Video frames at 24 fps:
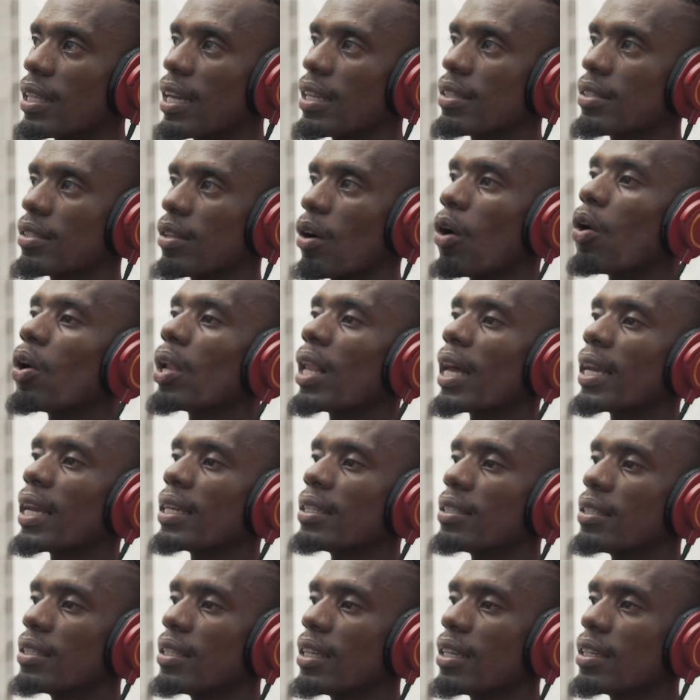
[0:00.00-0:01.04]
That's all I
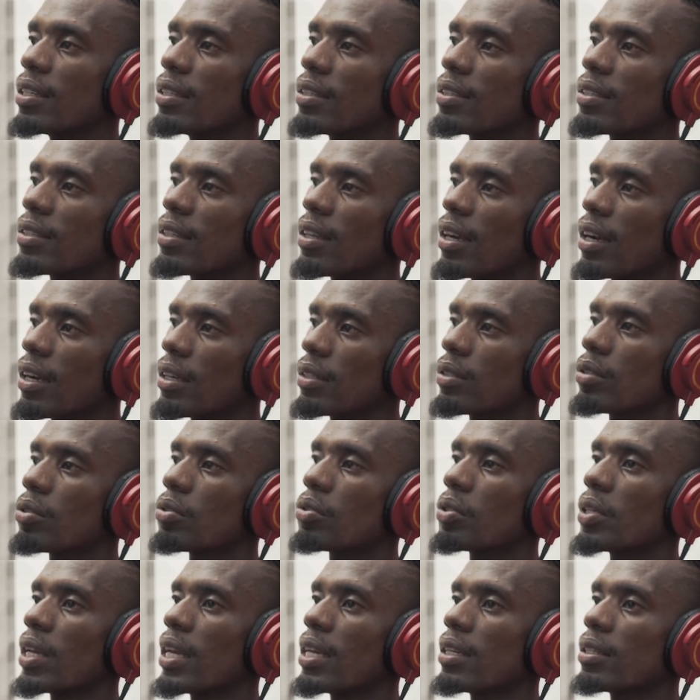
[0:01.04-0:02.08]
did to
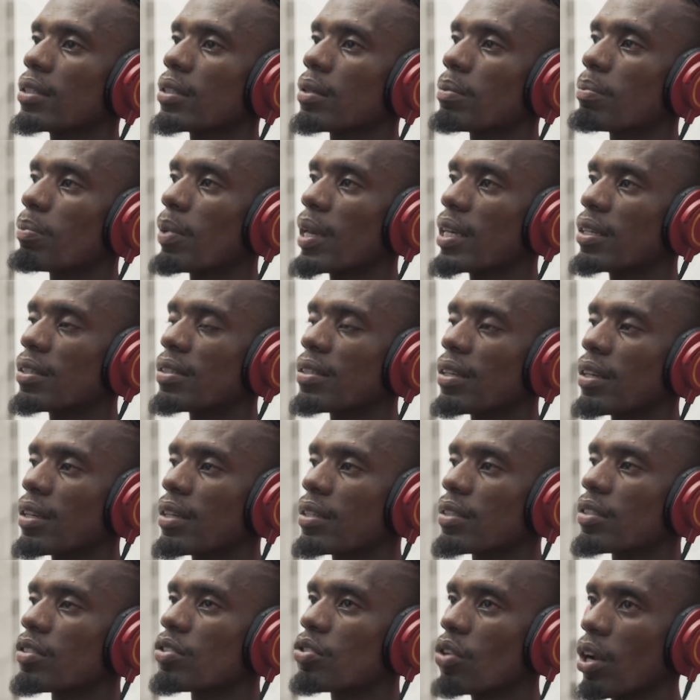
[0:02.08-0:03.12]
create the
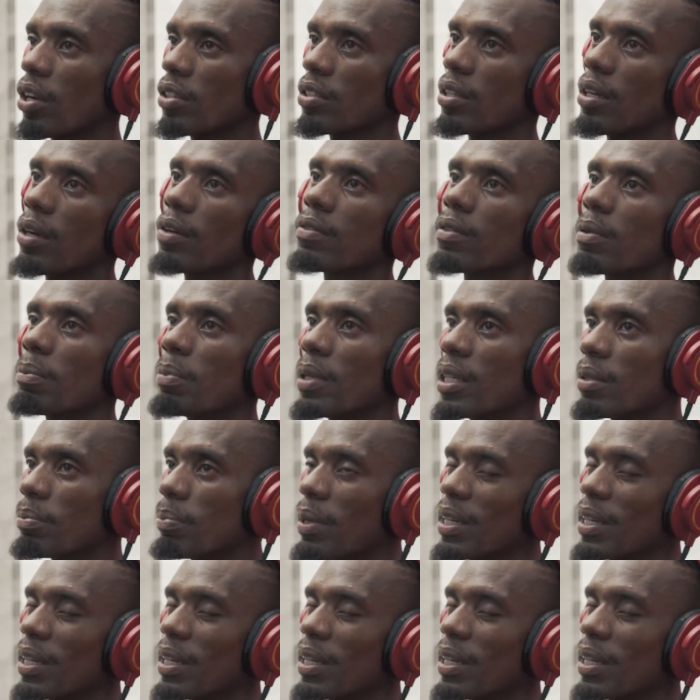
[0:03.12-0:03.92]
basic structure of the beat.